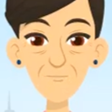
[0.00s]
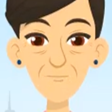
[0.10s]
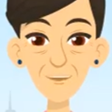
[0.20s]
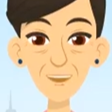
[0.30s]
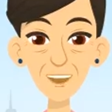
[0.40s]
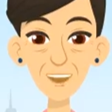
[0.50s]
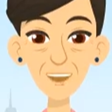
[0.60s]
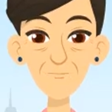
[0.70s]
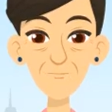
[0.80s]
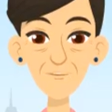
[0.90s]
Thus,
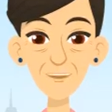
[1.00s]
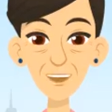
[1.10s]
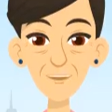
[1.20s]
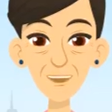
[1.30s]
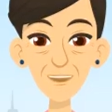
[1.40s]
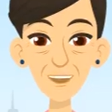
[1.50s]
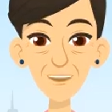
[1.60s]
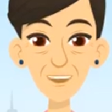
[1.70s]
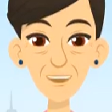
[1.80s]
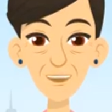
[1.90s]
in another
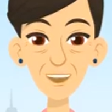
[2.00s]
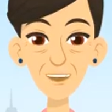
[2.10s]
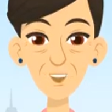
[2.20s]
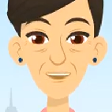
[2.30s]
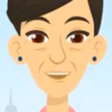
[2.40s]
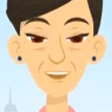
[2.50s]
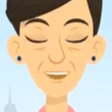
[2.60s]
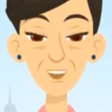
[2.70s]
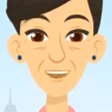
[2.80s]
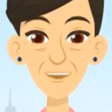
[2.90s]
example of separation
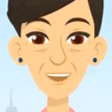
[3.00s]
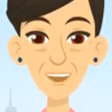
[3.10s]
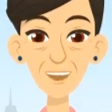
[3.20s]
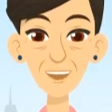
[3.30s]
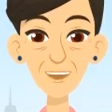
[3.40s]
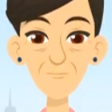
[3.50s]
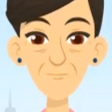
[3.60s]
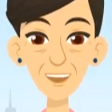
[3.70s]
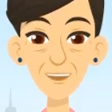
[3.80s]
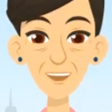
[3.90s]
of powers,
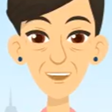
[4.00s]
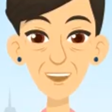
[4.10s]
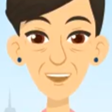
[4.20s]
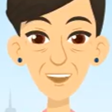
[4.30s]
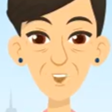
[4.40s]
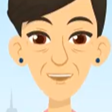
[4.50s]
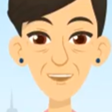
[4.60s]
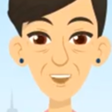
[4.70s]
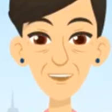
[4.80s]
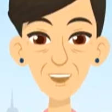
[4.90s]
Congress's
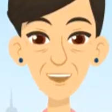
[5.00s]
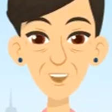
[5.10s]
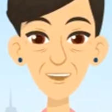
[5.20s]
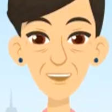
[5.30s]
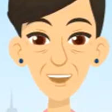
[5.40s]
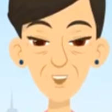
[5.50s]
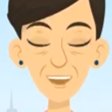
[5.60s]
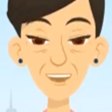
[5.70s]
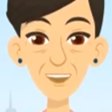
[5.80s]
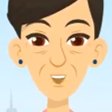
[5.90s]
authority to create
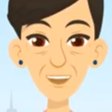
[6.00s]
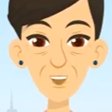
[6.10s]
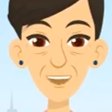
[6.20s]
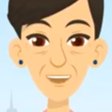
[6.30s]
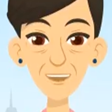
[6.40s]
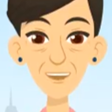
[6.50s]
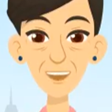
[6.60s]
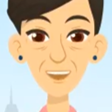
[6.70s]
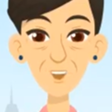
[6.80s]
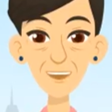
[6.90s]
officers is
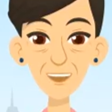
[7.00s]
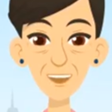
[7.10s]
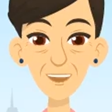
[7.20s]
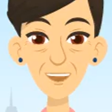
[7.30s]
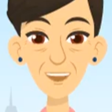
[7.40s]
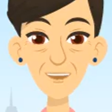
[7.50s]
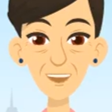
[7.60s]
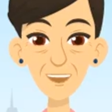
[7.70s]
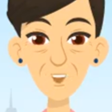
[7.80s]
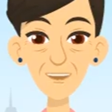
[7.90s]
disconnected from the President's
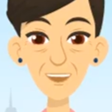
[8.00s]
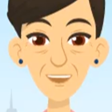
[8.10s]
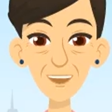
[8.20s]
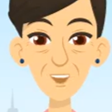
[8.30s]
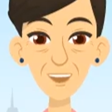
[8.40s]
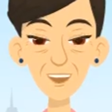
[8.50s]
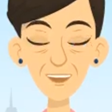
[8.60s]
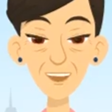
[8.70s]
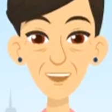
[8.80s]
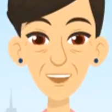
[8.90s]
authority to fill
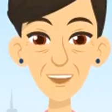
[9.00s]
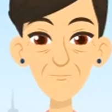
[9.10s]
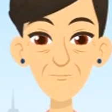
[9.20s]
them.